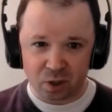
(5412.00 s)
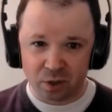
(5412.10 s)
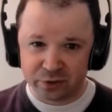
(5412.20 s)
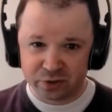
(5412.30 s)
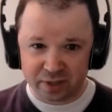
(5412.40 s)

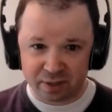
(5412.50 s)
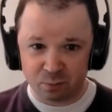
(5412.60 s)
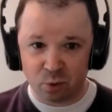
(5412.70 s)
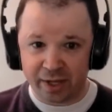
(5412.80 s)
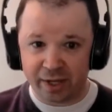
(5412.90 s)
obviously the
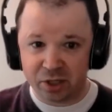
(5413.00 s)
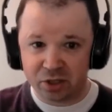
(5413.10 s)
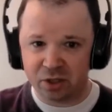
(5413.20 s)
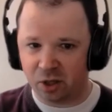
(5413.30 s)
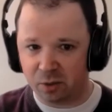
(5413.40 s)
more energy,
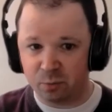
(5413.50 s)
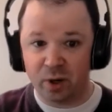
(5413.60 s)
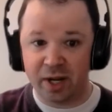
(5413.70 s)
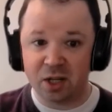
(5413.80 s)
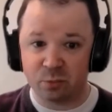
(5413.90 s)
you know, the
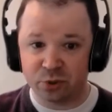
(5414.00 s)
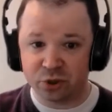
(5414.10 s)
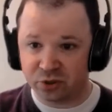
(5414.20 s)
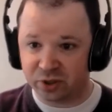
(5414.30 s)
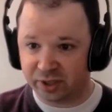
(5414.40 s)
more heat you're
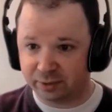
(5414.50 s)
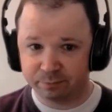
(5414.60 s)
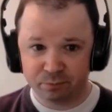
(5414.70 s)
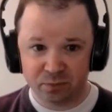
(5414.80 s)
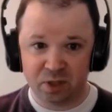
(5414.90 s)
producing,
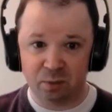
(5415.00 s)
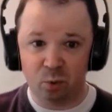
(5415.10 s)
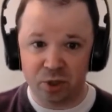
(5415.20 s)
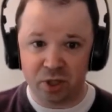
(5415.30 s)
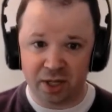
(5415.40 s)
the
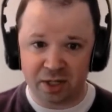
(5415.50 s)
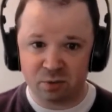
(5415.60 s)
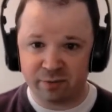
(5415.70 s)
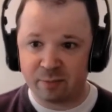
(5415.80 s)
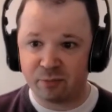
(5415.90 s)
more you need
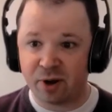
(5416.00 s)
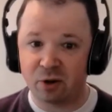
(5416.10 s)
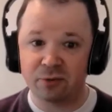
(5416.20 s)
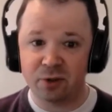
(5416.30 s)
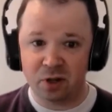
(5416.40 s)
to evaporate
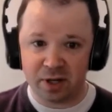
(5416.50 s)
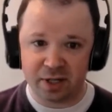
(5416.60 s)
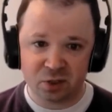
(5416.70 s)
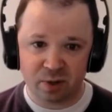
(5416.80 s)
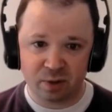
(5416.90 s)
off the
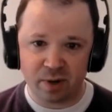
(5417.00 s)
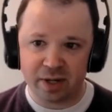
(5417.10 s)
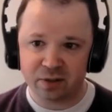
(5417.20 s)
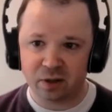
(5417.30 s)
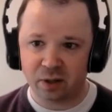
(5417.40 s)
higher sweat rate
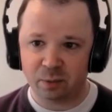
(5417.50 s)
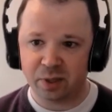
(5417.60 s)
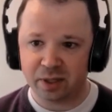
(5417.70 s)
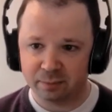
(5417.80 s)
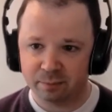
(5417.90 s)
is going to
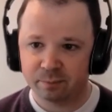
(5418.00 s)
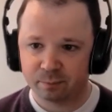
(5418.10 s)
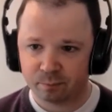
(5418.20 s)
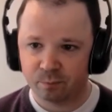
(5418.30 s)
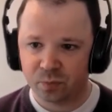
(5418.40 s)
be.
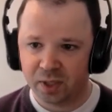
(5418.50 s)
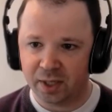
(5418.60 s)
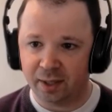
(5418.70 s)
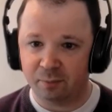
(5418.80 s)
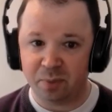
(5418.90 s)

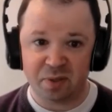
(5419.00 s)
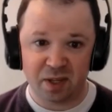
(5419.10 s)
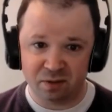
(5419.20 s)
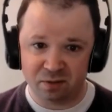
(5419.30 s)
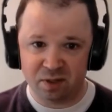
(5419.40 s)
Um, but
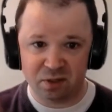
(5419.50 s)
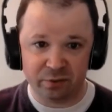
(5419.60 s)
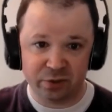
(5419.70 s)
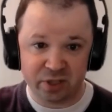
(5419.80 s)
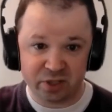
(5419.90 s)
there's there's
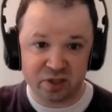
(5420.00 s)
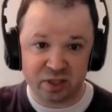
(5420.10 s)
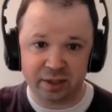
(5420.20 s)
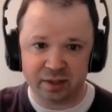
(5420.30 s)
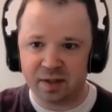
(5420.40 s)
obviously a
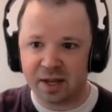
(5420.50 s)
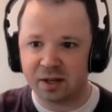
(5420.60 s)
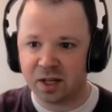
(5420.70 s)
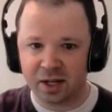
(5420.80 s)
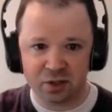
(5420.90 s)
ceiling to that.
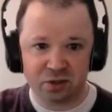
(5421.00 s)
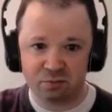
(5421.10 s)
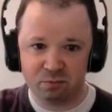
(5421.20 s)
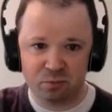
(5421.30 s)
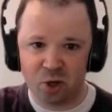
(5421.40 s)
You can't just
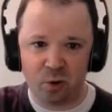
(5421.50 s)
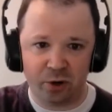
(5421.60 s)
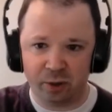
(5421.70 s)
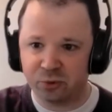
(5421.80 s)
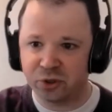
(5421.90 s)
go
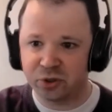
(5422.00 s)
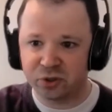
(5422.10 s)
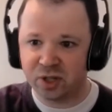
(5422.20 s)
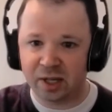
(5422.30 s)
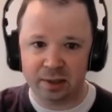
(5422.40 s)
on and
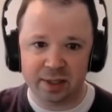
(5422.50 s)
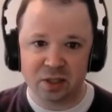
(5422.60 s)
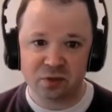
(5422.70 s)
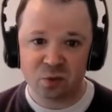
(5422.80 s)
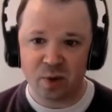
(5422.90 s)
produce 10
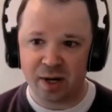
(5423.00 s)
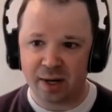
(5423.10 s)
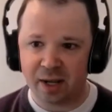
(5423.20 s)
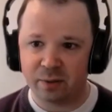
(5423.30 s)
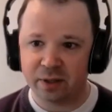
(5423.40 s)
liters of sweat an
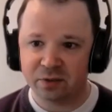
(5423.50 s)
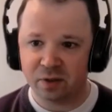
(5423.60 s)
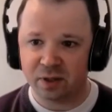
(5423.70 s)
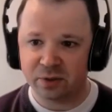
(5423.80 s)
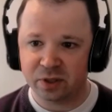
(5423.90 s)
hour.
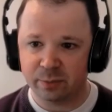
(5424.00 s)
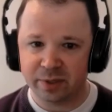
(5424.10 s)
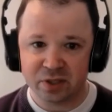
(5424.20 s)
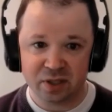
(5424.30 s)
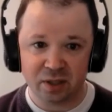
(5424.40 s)
So there is going to be
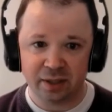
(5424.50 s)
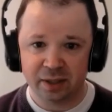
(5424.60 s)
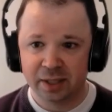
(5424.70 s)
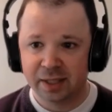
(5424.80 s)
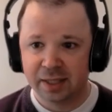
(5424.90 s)
a ceiling.
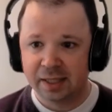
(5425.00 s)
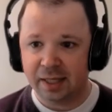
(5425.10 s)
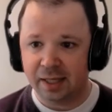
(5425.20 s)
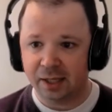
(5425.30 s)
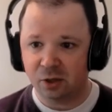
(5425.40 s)

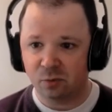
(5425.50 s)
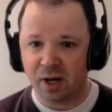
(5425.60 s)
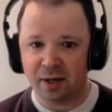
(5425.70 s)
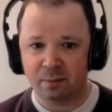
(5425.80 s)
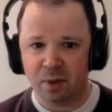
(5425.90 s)
Uh, and you're
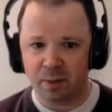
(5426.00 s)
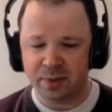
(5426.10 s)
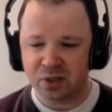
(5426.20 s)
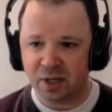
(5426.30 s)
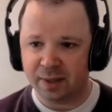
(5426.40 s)
right, it might
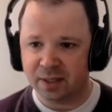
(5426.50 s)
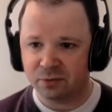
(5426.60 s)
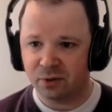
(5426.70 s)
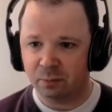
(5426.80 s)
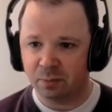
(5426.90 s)
be slightly
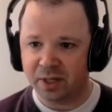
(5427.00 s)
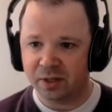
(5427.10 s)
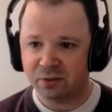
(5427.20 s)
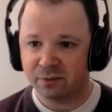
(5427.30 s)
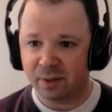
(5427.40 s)
different in
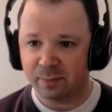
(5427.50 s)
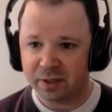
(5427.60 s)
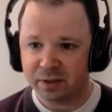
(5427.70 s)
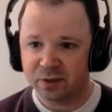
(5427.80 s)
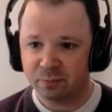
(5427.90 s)
males and
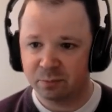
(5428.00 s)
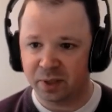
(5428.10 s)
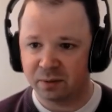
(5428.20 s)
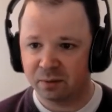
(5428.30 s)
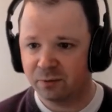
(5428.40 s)
females.
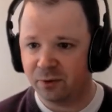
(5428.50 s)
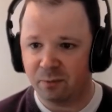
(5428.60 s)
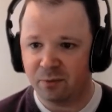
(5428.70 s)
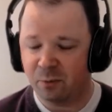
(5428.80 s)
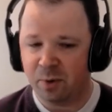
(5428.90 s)
But
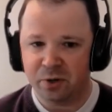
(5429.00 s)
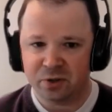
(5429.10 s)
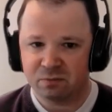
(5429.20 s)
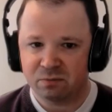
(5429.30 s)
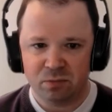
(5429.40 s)
for, for
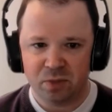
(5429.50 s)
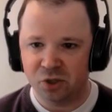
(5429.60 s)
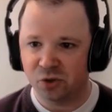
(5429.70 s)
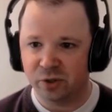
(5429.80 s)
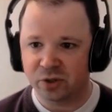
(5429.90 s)
most
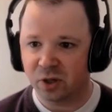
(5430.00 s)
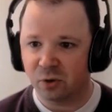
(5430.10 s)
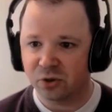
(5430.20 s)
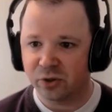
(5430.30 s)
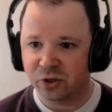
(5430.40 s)
endurance and
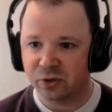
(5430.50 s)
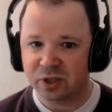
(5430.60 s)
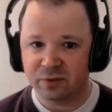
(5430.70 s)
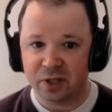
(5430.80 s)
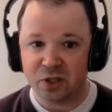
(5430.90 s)
ultra
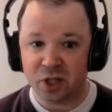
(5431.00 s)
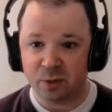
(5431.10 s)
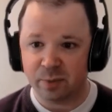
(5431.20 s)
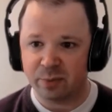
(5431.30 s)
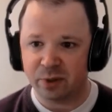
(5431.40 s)
endurance events, you're going
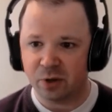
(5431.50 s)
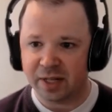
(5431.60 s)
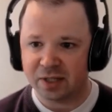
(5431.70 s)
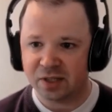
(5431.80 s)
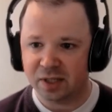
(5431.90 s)
to be below
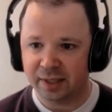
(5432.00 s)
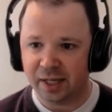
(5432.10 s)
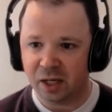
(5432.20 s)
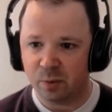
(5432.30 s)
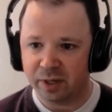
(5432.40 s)
that ceiling
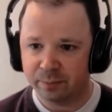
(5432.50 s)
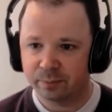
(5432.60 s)
anyway.